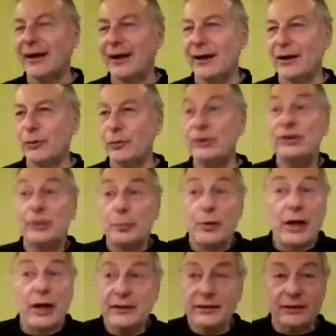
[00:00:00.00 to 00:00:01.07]
which
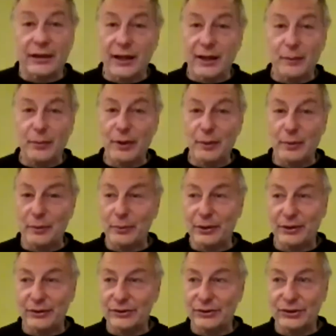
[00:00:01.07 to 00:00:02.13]
surprises a lot of people
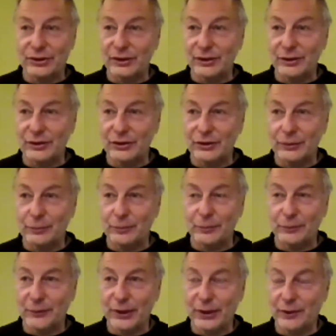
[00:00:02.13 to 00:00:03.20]
because she
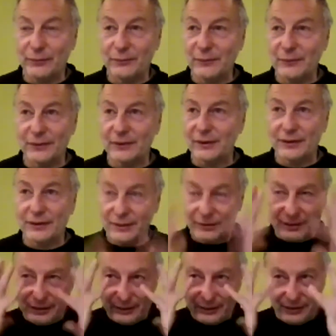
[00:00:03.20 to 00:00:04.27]
you know,
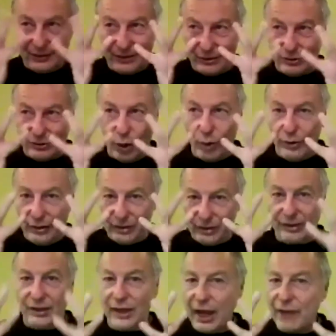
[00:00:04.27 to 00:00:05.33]
there's all this
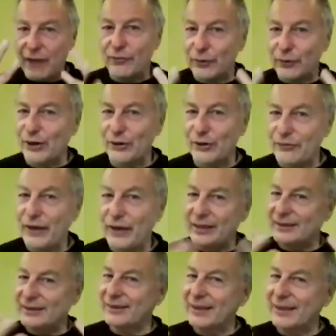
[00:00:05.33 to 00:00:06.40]
life on her
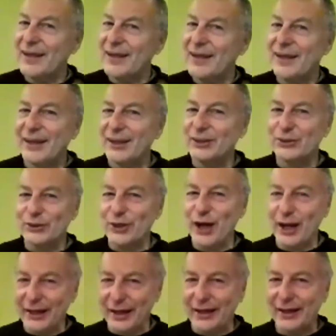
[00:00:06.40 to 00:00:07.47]
face. It's
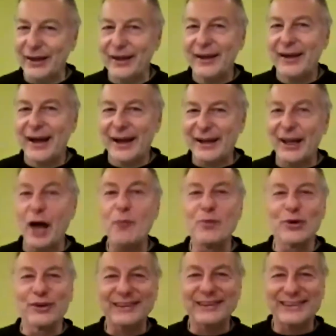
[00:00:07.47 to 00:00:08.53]
not a
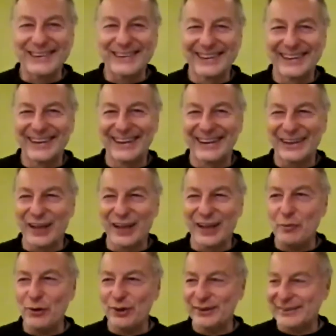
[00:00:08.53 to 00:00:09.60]
glamorous.
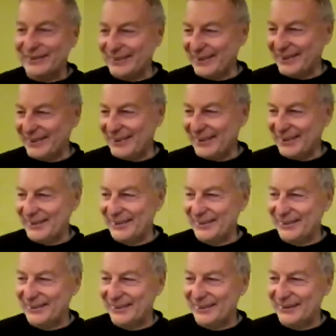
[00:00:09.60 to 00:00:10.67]

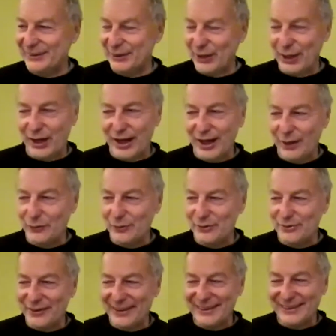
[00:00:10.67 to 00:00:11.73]
It's not a Hollywood
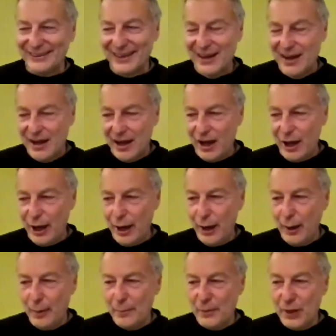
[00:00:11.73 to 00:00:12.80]
face.
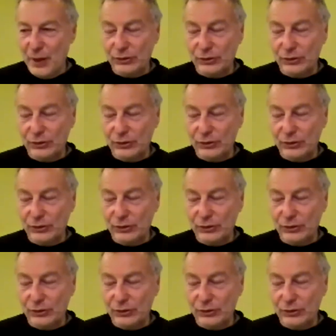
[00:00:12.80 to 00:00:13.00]
No,